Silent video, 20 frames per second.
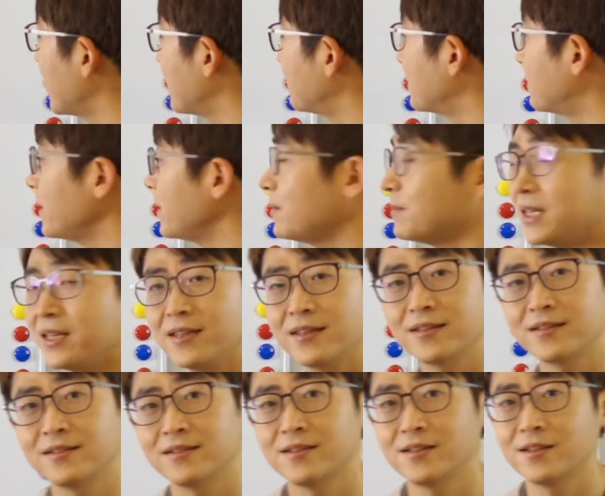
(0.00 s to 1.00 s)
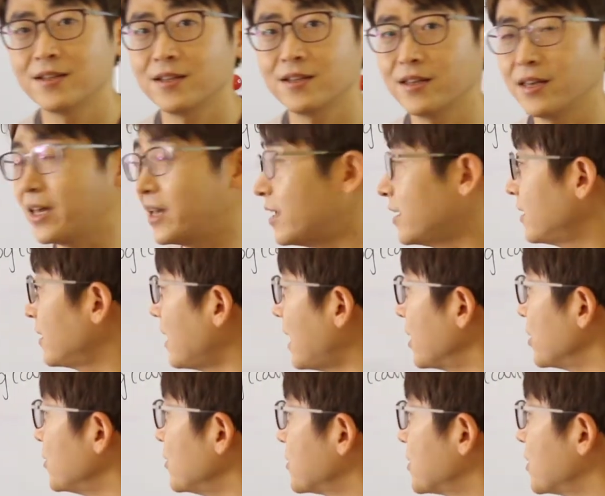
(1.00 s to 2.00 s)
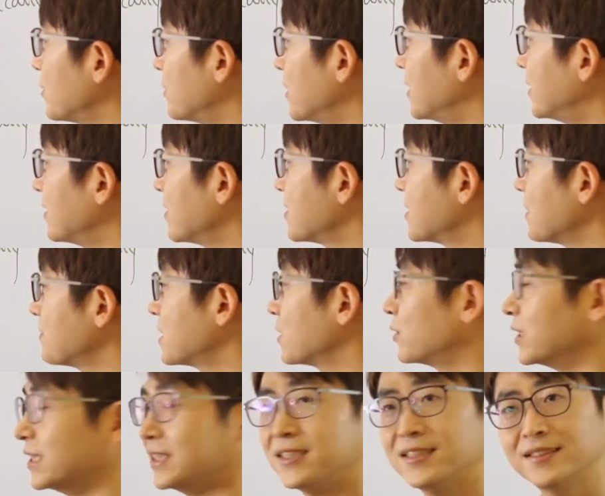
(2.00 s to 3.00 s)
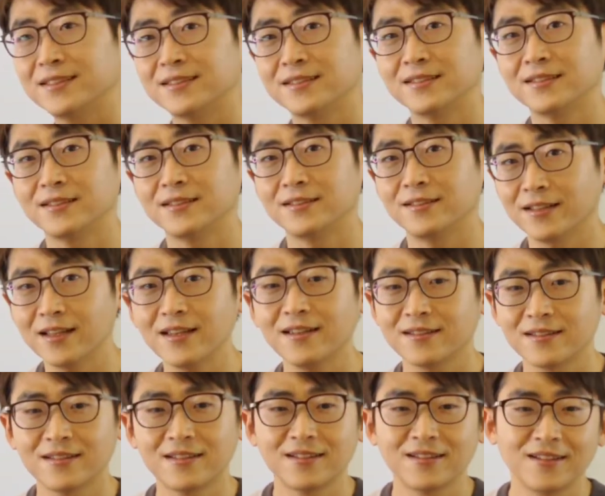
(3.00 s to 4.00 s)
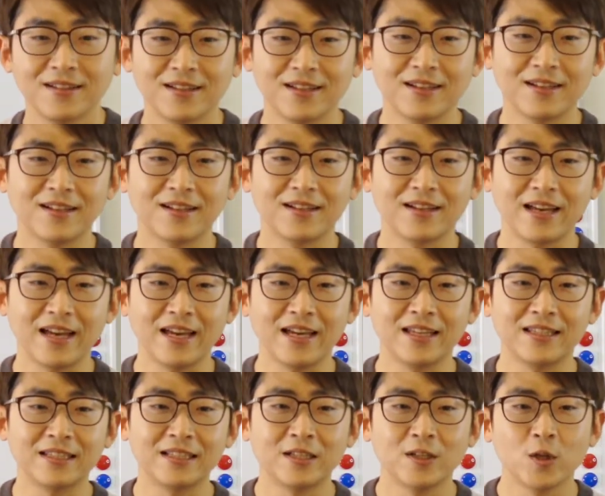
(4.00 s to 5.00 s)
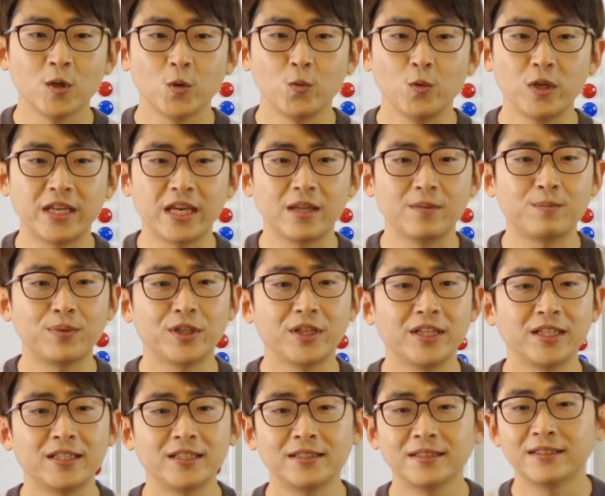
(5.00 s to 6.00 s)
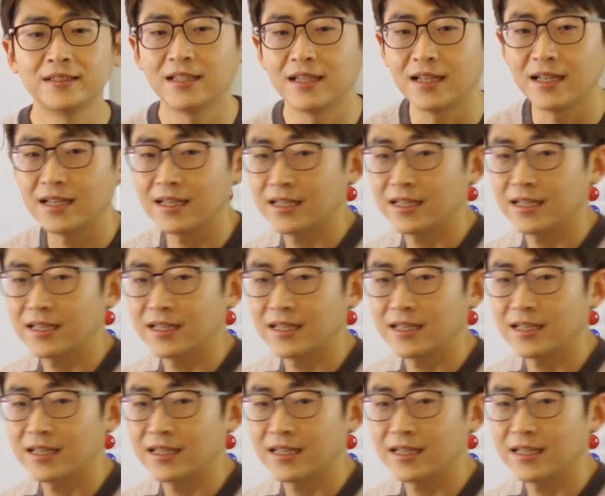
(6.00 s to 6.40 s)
I have a baby, and I use the word subsequent. Okay, and we can put